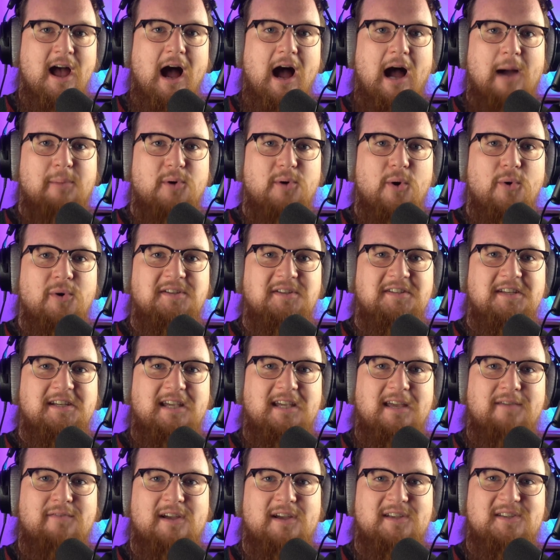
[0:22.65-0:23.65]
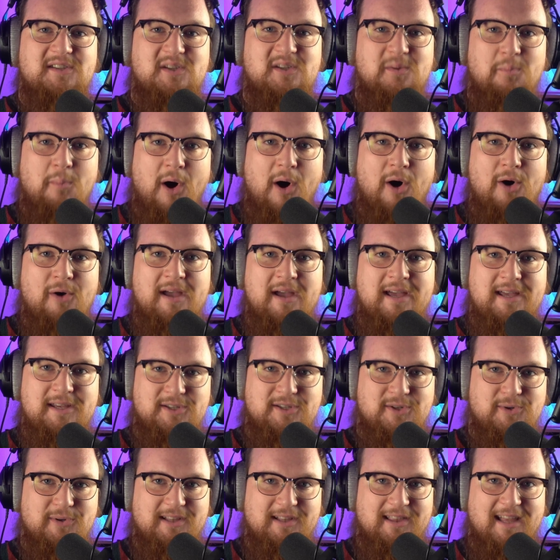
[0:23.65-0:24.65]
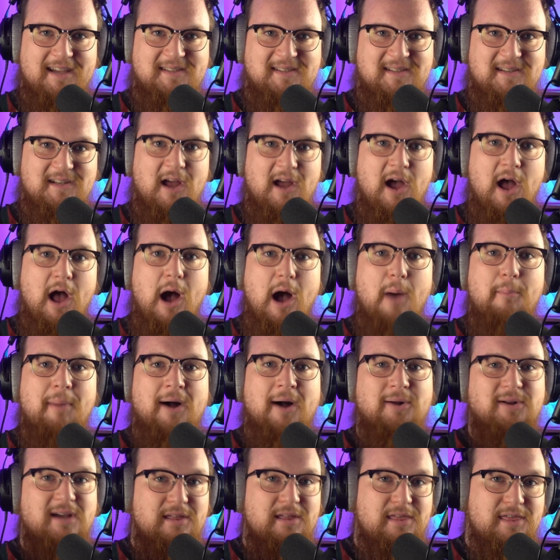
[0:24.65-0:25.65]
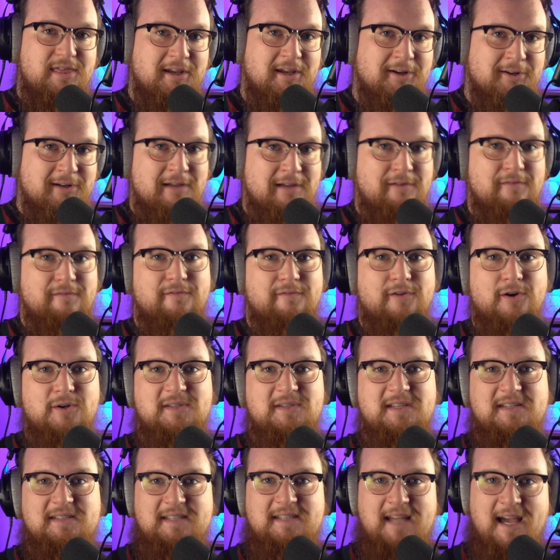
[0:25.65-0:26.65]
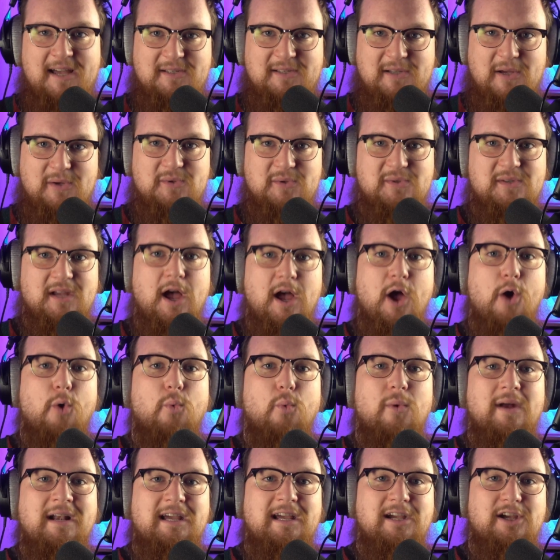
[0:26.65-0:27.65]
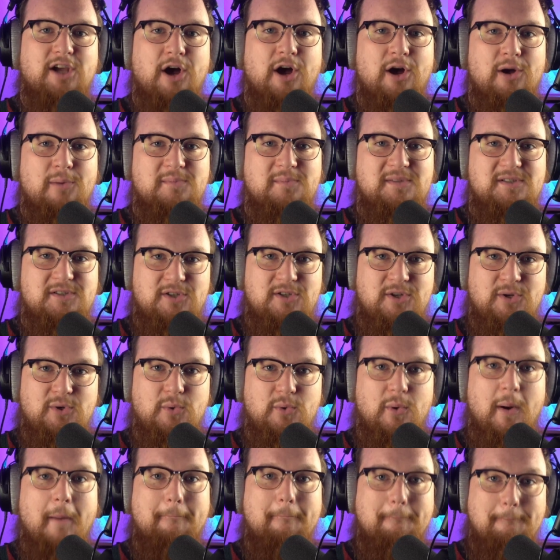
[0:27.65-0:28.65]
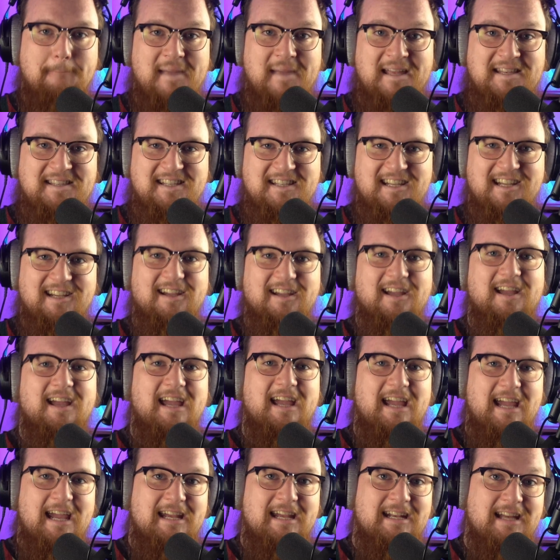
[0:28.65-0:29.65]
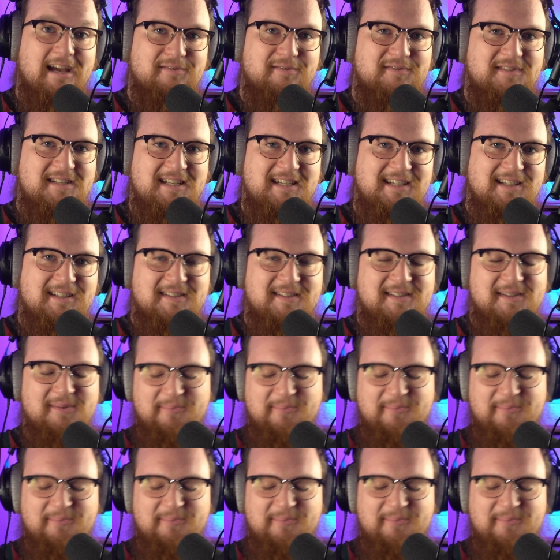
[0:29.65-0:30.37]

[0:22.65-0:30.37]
I'm going to give a small history lesson about Ethereum versus Tezos when it comes to minting NFTs.